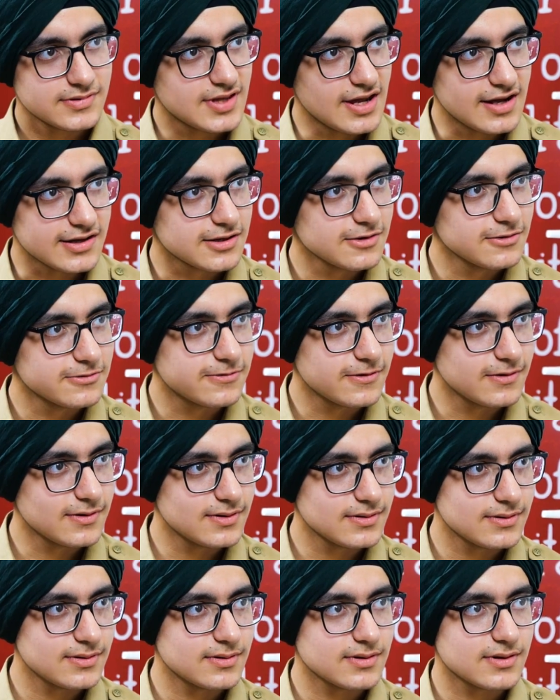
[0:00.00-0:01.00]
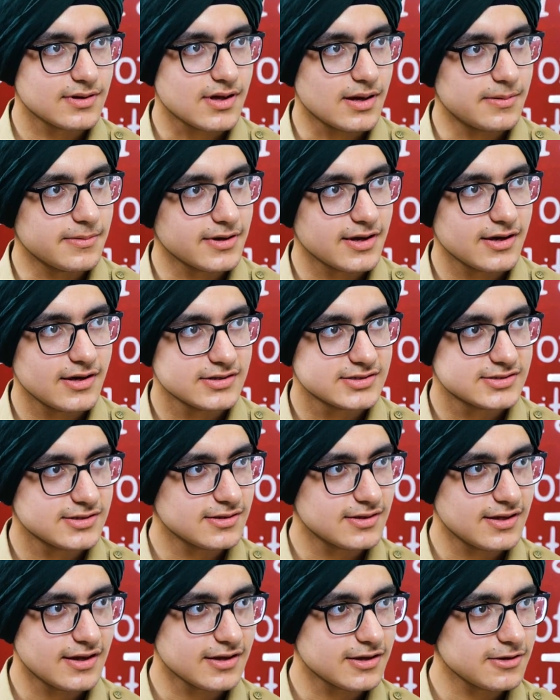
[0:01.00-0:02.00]
Thank you for coming here, sir.
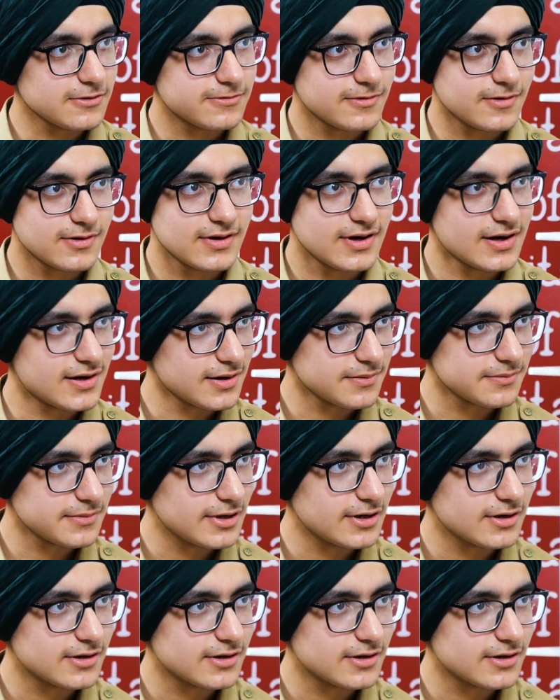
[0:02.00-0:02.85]
Thank you for letting me